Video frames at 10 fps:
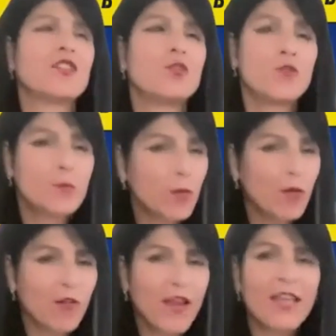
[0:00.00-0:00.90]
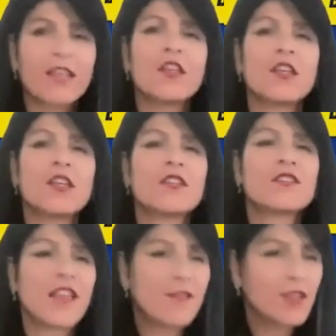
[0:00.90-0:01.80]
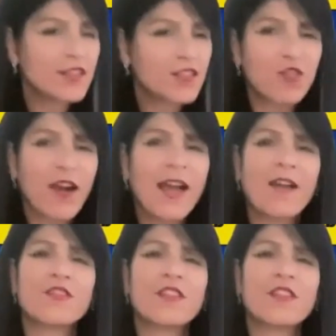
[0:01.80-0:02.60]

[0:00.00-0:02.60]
use boomerang, save it as a draft.